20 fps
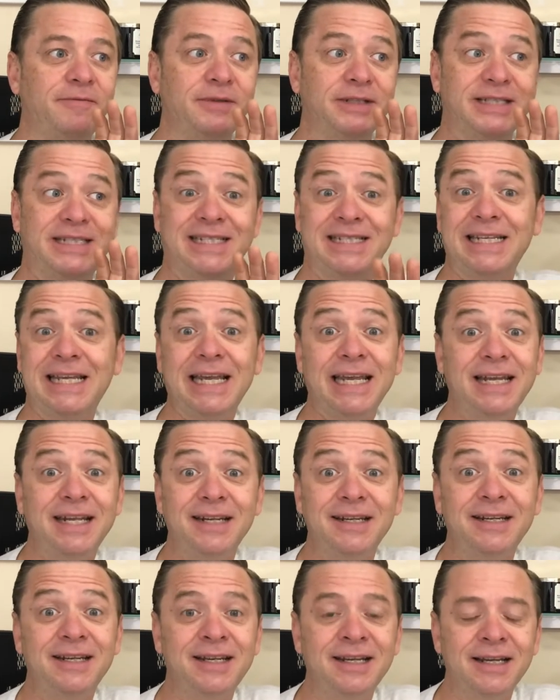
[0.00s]

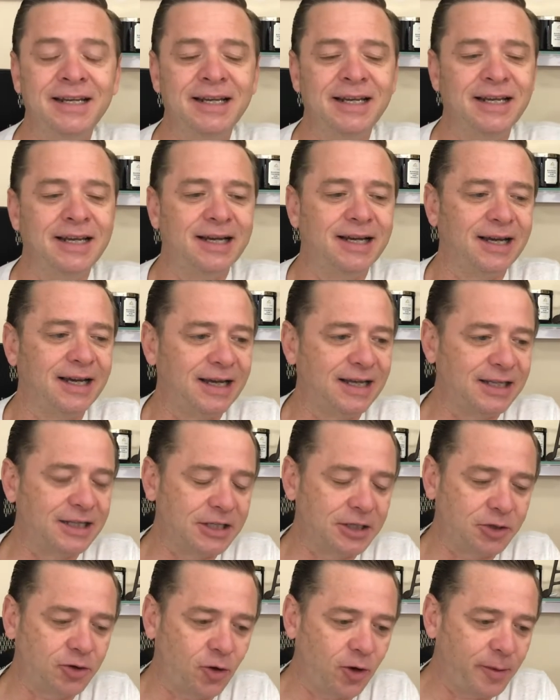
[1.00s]
seen
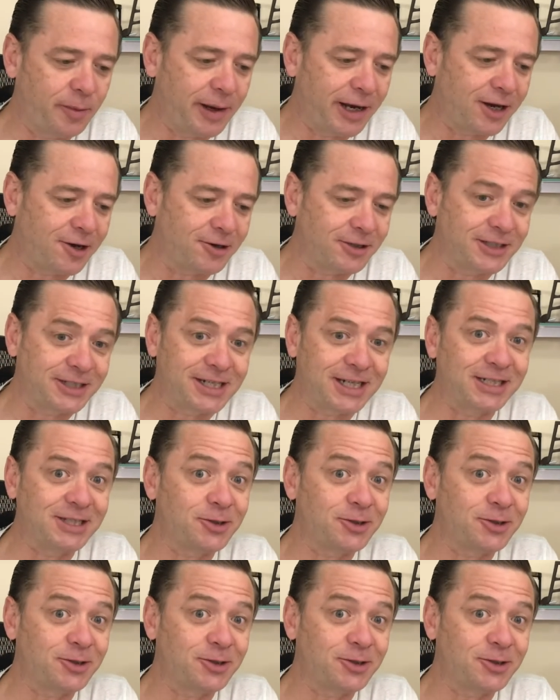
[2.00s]
the Toy Maker and Son."